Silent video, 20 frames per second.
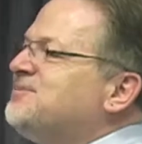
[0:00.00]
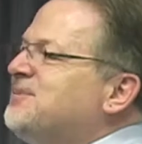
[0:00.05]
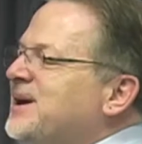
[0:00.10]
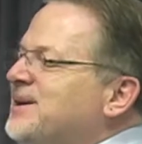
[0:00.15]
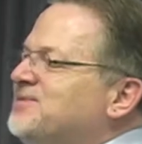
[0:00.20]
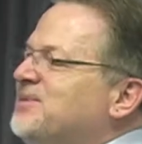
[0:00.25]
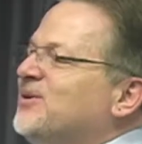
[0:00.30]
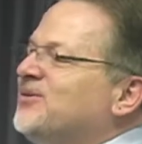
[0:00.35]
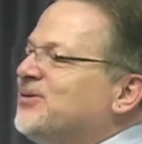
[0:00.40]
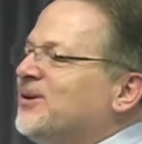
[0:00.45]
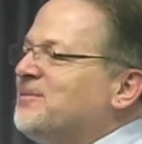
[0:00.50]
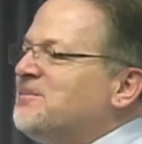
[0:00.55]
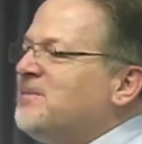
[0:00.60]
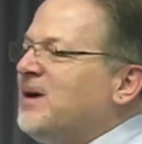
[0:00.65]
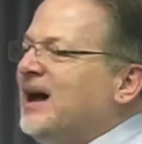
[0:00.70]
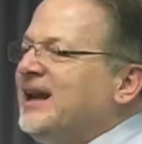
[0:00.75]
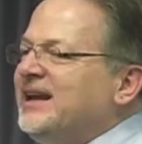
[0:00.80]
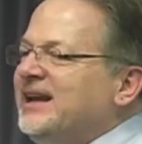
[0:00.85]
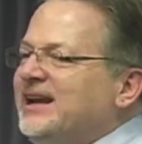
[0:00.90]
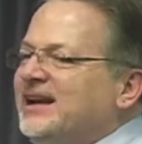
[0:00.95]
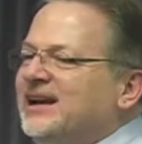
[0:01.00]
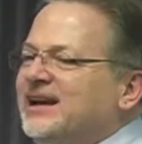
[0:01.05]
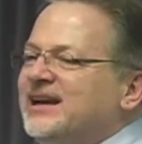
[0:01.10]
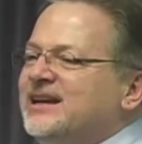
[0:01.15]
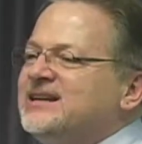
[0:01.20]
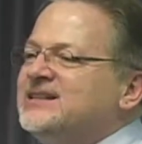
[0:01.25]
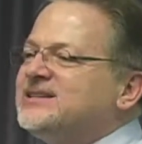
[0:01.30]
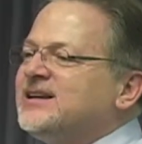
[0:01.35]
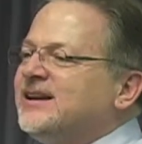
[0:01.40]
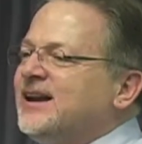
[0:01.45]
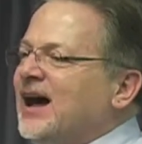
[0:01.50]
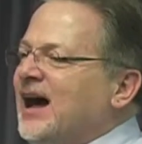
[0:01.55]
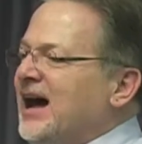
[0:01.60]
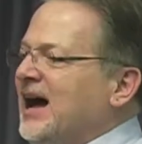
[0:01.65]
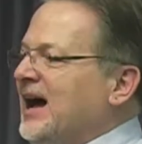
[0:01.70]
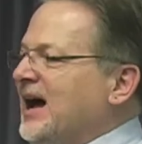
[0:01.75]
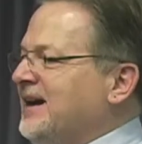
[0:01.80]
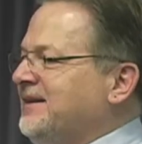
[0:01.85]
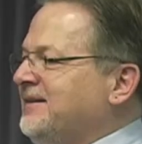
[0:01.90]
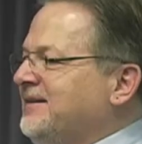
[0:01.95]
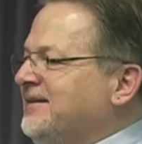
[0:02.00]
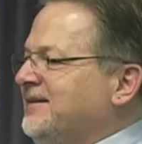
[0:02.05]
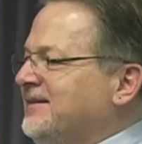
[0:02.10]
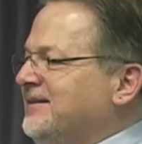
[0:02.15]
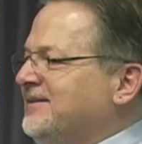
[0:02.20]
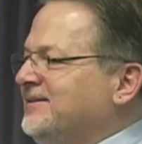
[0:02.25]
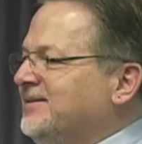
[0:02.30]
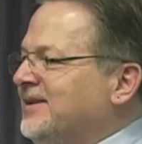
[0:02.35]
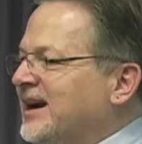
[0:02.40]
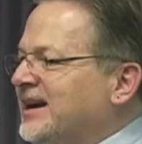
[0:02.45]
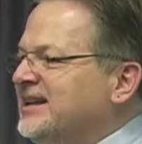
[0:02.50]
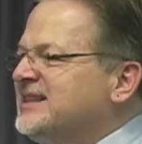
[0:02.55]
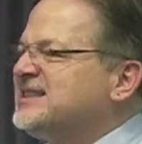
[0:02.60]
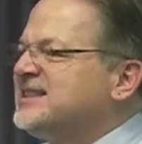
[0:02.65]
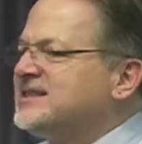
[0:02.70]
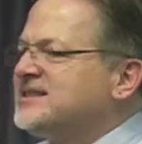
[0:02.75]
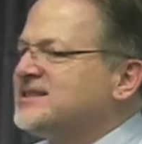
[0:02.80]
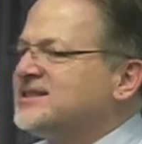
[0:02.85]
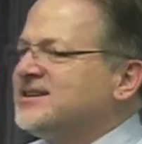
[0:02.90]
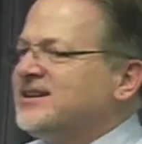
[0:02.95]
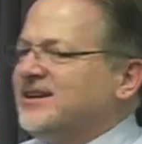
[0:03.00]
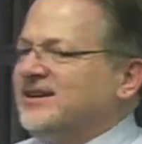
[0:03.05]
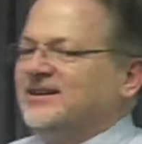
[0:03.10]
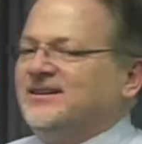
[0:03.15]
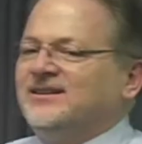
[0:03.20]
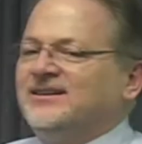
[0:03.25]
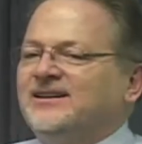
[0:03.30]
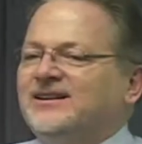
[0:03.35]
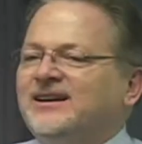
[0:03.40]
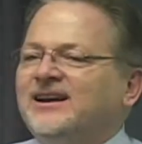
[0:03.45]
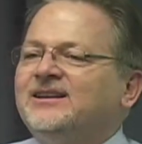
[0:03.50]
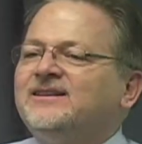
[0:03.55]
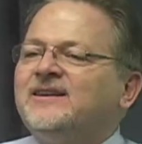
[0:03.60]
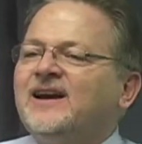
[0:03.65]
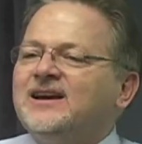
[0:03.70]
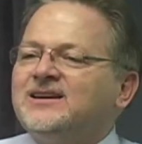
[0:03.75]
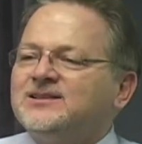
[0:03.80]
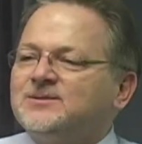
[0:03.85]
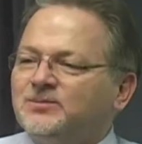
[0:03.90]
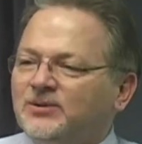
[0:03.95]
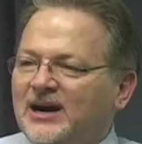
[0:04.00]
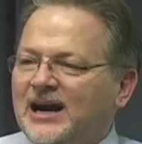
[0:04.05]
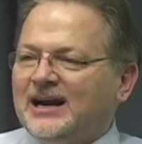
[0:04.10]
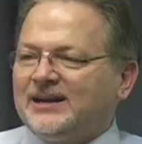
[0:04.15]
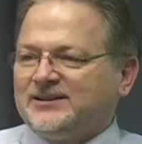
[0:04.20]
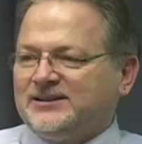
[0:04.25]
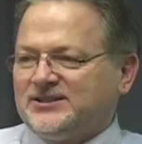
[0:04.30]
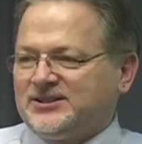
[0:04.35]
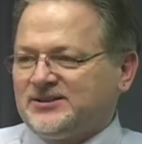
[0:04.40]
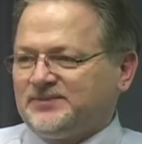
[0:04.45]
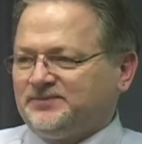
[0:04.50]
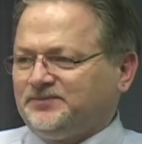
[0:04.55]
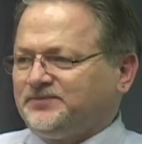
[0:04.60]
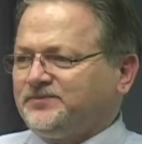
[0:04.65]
people for money is an art, right? It's a skill. It takes practice.